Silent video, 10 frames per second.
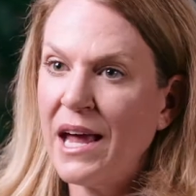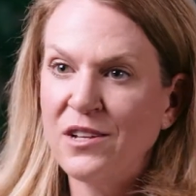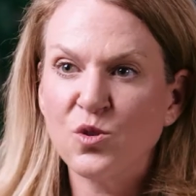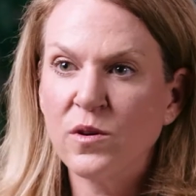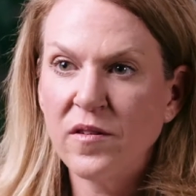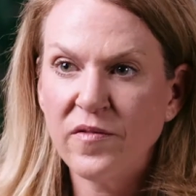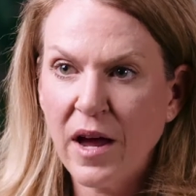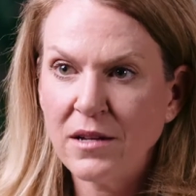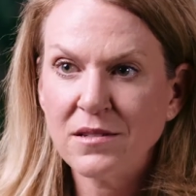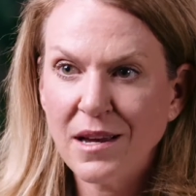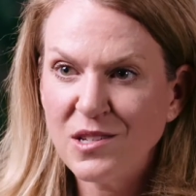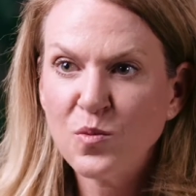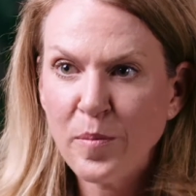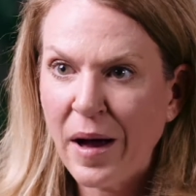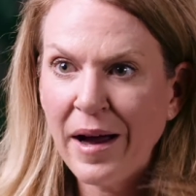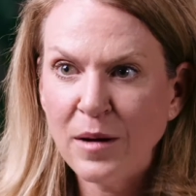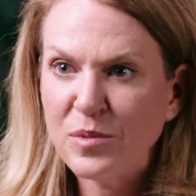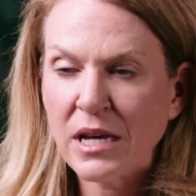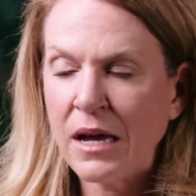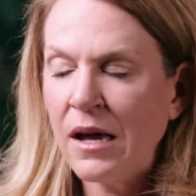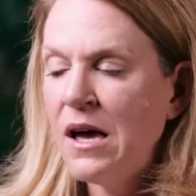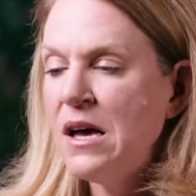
cancer in the face as we biopsy.